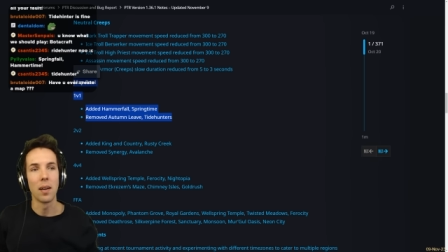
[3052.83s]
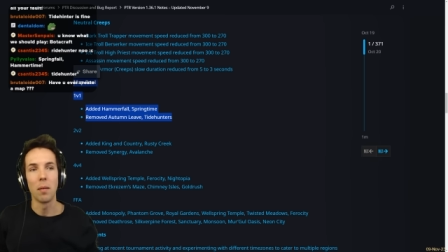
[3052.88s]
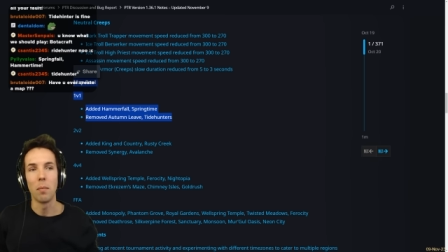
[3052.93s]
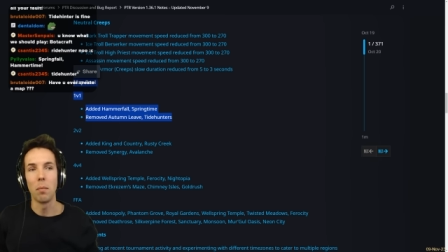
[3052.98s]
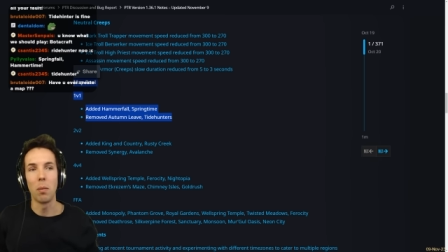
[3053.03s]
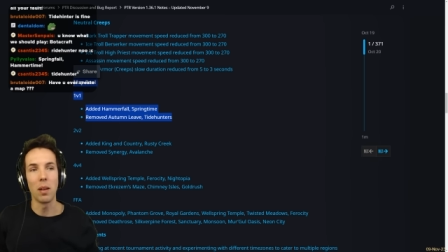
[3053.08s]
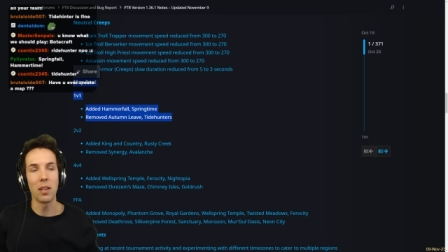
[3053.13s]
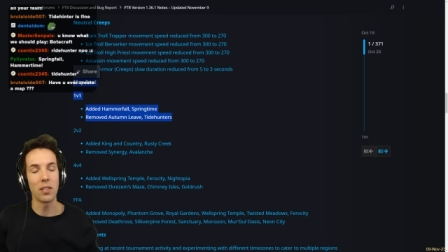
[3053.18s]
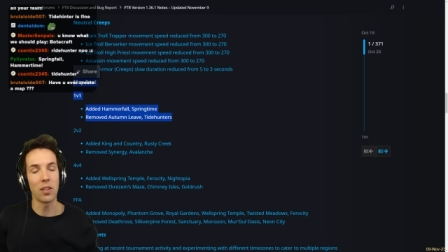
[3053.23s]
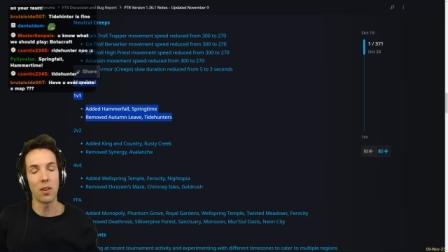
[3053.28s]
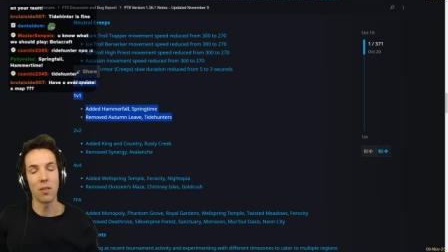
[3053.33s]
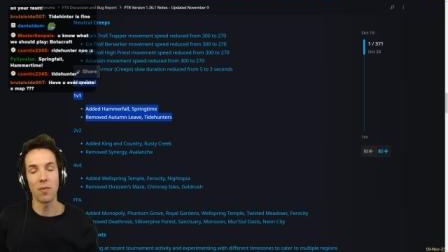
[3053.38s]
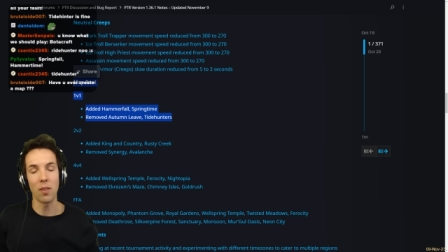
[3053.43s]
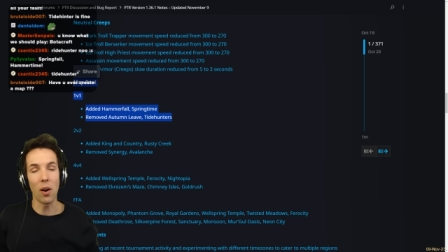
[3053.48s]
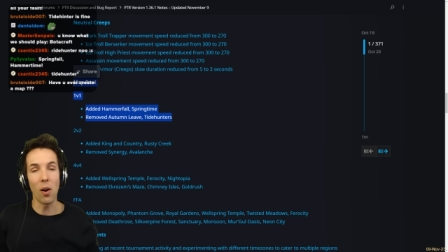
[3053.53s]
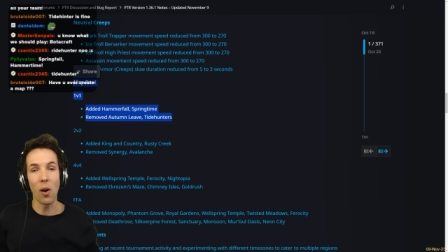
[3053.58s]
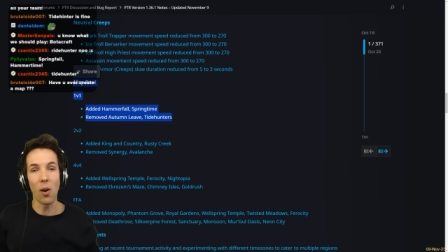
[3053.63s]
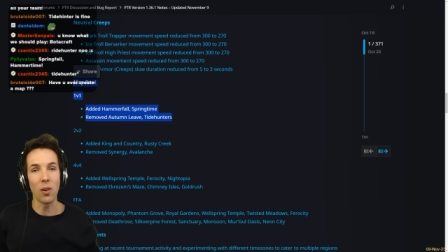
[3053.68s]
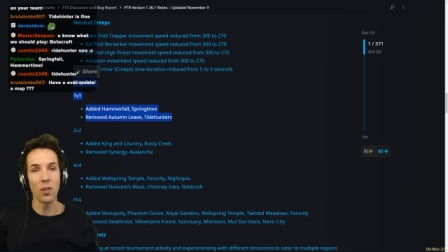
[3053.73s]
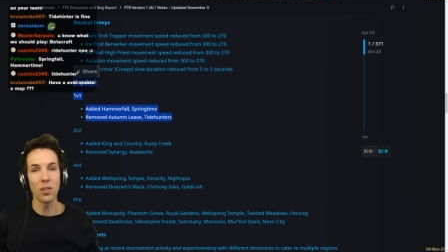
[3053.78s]
Blizzard of
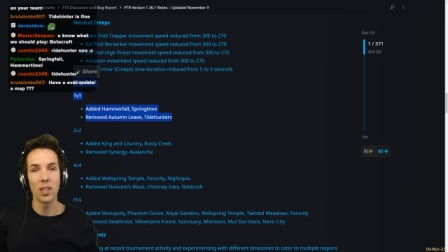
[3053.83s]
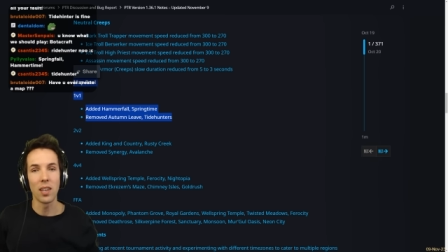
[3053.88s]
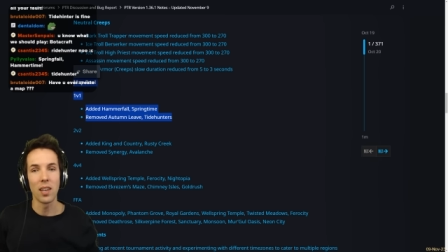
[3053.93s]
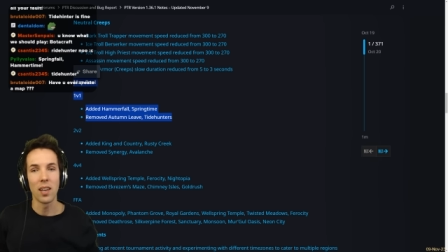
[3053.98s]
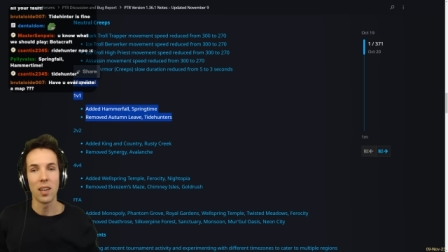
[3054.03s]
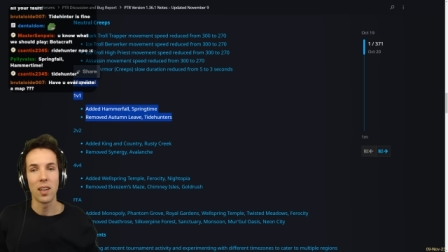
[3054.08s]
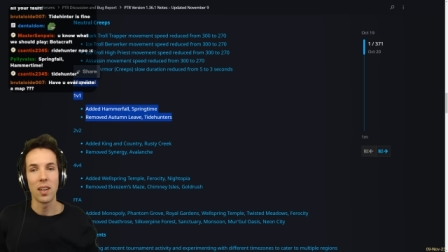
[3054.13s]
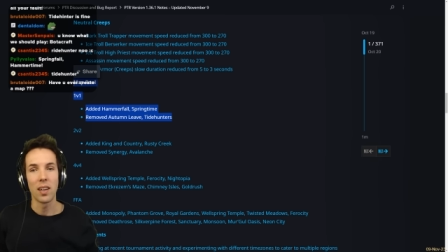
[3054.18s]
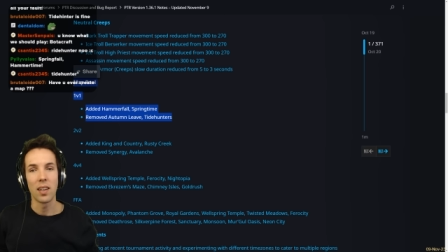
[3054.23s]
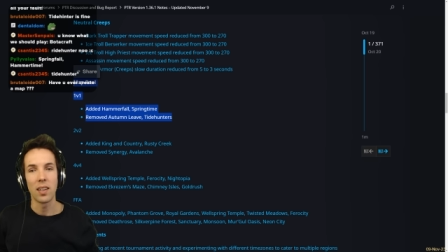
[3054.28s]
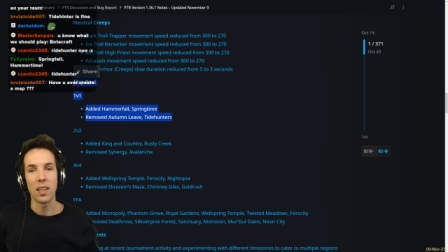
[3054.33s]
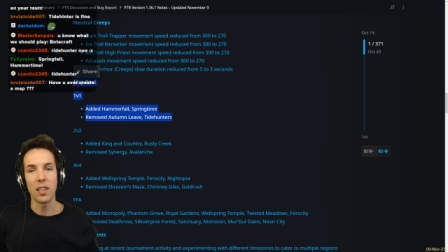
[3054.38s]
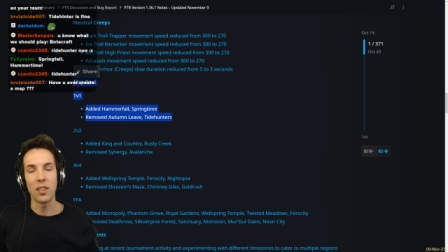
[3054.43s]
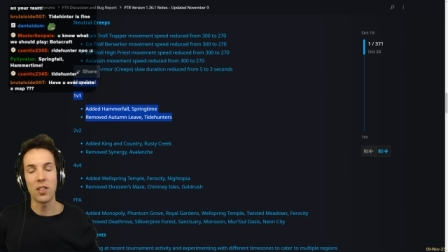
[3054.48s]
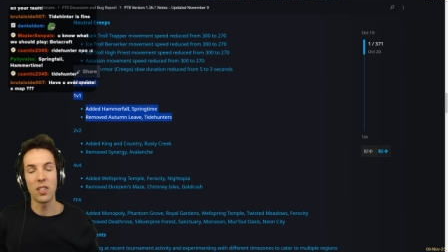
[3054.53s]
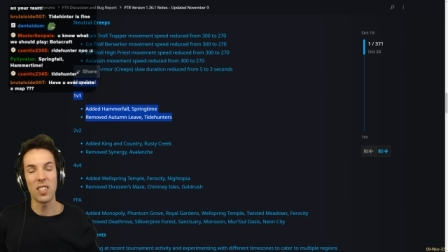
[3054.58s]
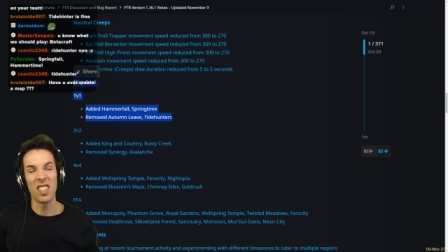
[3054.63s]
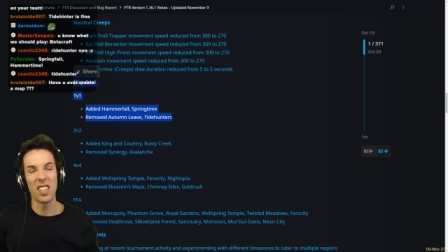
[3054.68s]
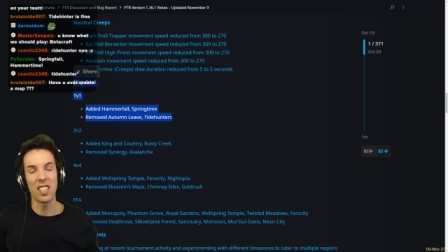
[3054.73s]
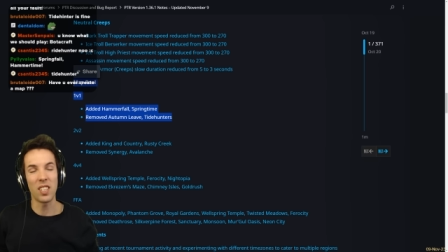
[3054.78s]
old, they
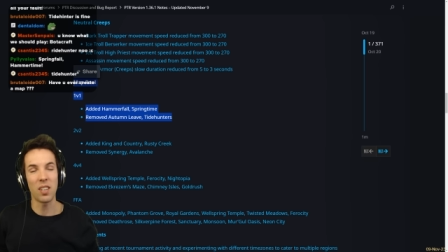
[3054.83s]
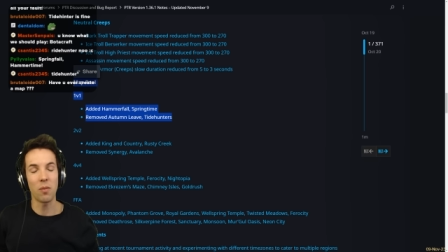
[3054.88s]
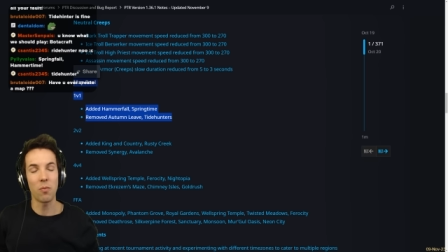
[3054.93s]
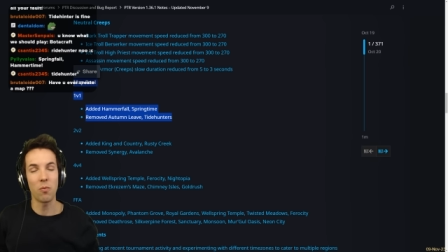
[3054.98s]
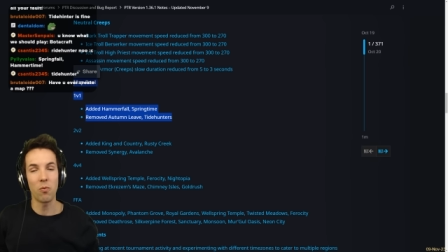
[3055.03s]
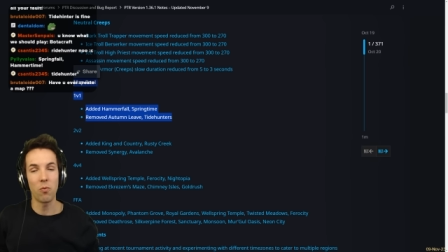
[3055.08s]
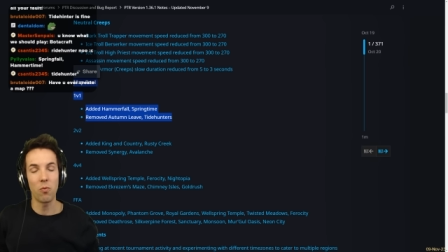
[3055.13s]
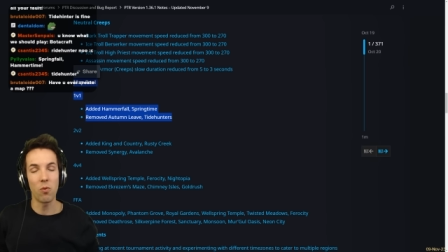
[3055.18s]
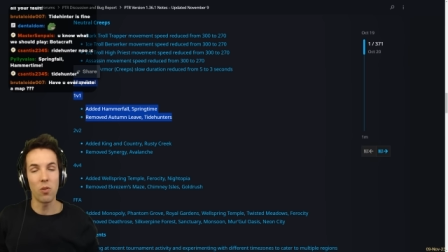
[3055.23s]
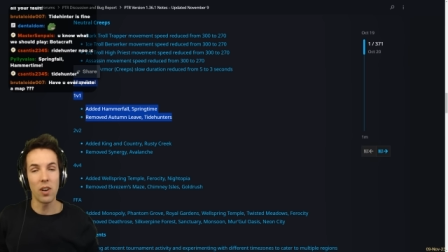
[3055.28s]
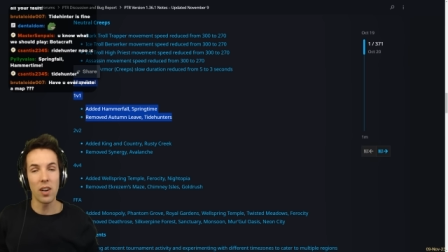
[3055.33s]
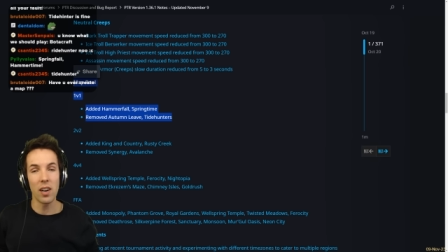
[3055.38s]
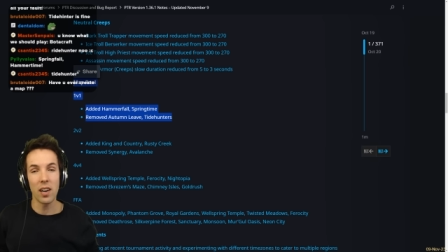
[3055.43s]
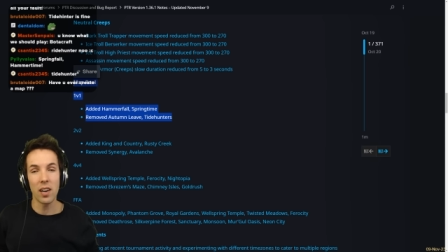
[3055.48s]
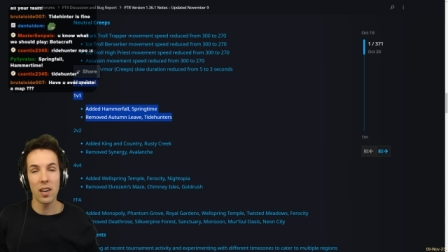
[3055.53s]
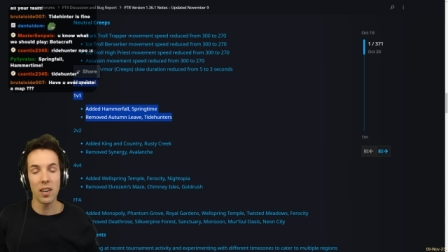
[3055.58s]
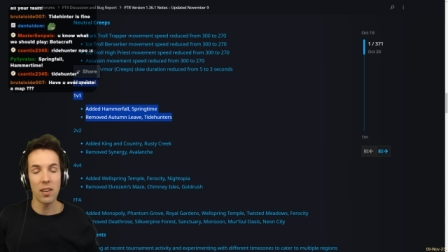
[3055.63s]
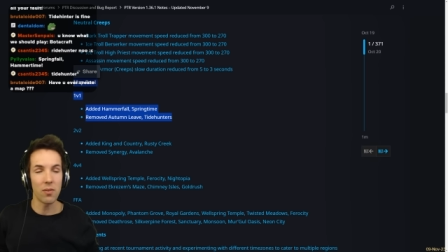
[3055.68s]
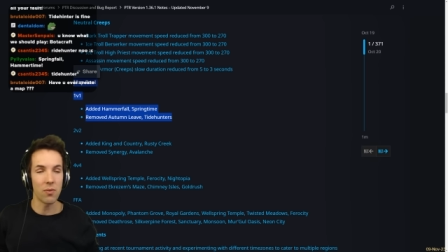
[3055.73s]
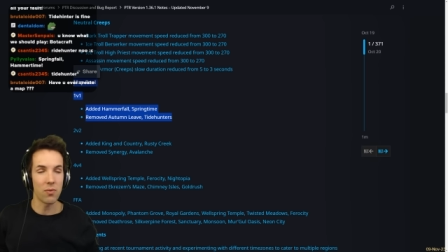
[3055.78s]
just did some
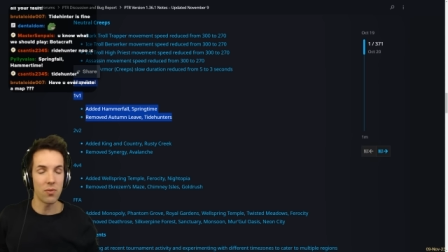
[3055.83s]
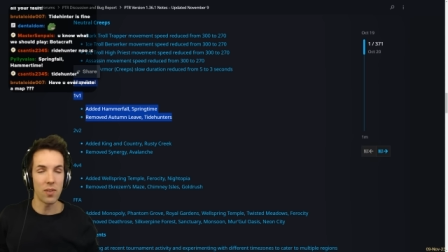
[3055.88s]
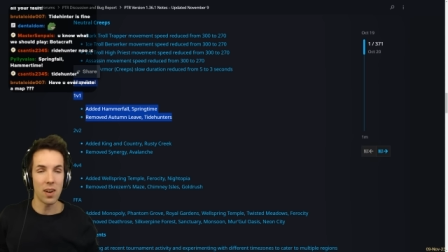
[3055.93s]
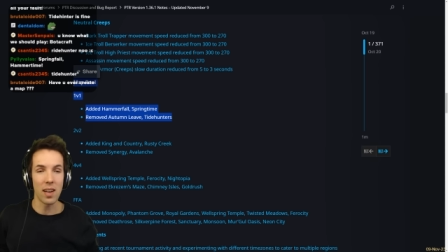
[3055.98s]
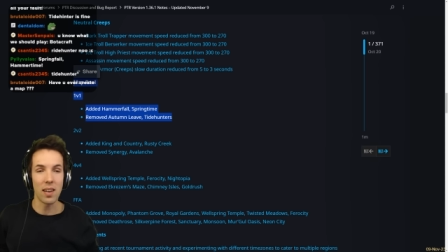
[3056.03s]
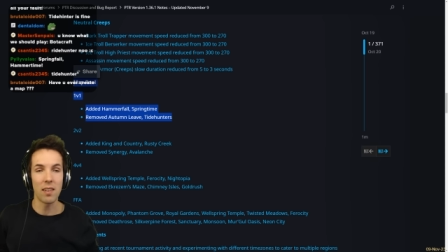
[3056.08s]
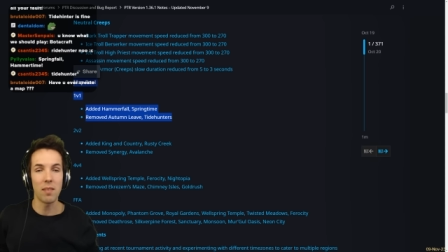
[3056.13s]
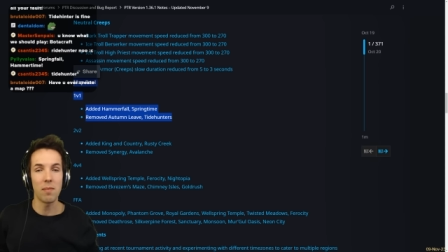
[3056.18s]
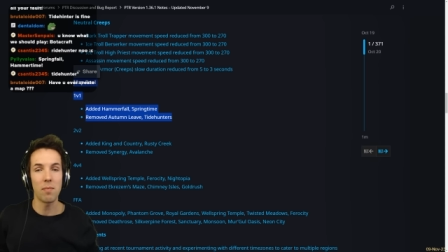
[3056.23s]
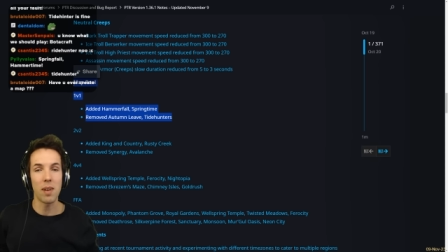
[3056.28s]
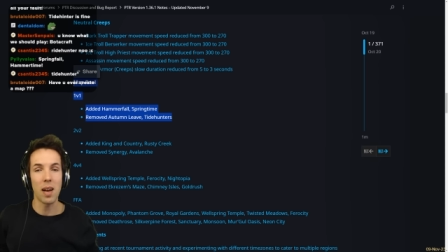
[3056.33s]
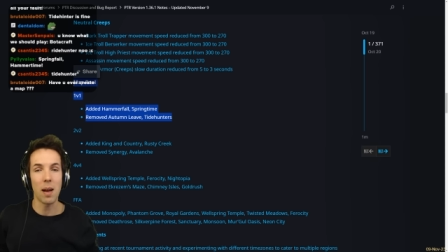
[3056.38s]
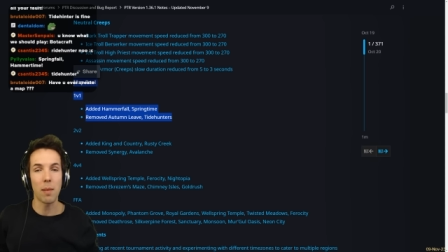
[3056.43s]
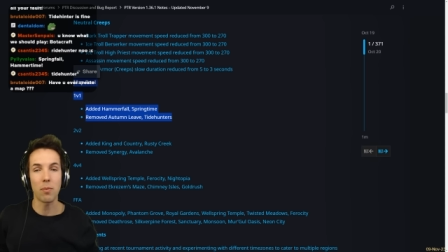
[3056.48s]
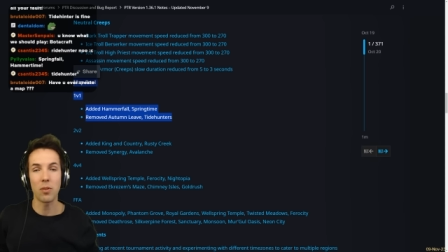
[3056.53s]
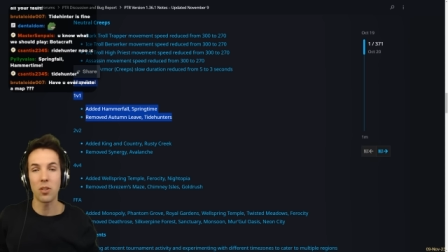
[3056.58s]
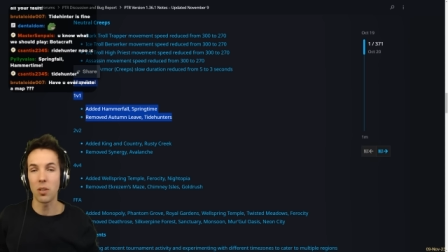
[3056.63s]
weird random maps.